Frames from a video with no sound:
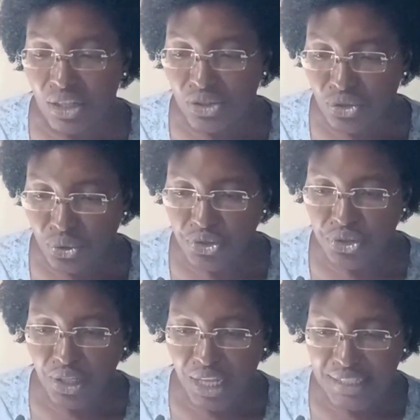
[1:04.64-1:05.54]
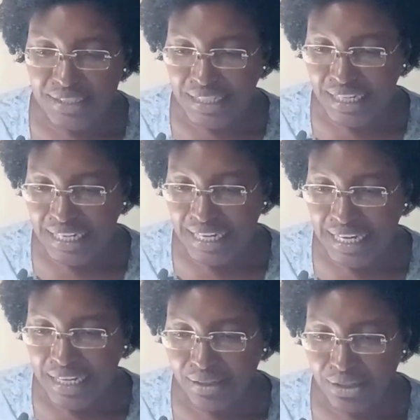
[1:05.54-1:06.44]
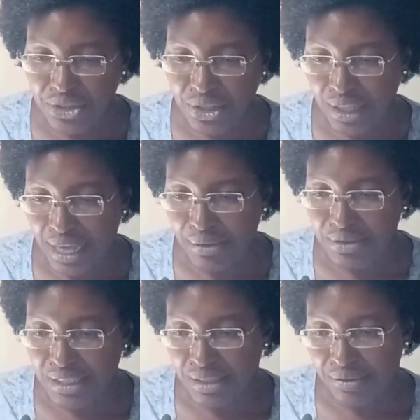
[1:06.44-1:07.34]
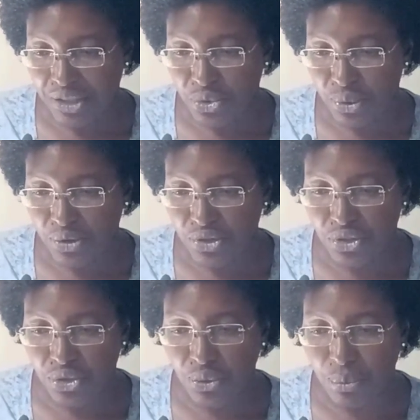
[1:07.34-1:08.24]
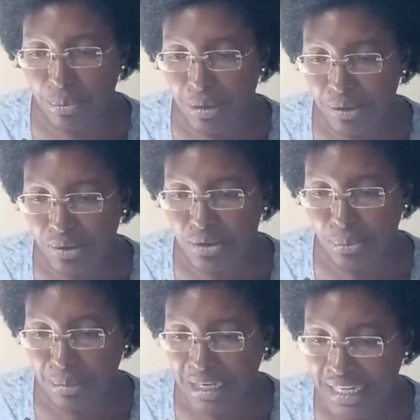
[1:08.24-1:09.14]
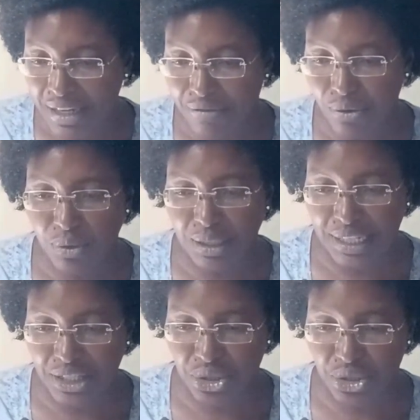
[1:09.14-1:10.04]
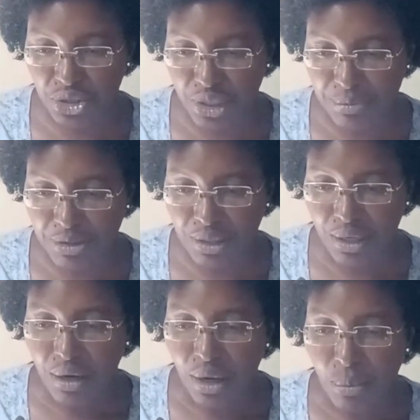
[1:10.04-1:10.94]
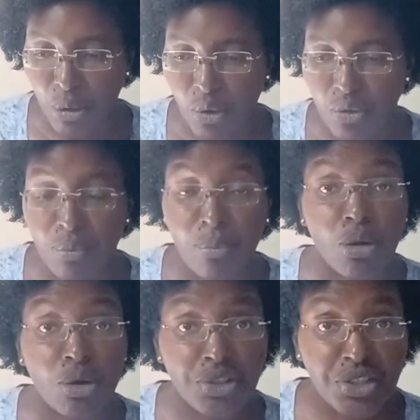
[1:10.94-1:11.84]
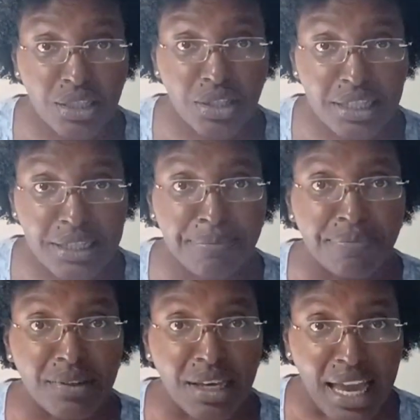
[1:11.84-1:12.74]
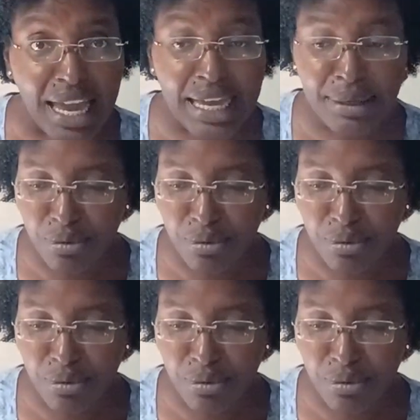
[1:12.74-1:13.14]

socializing in English allows individuals to build meaningful relationships, both personally and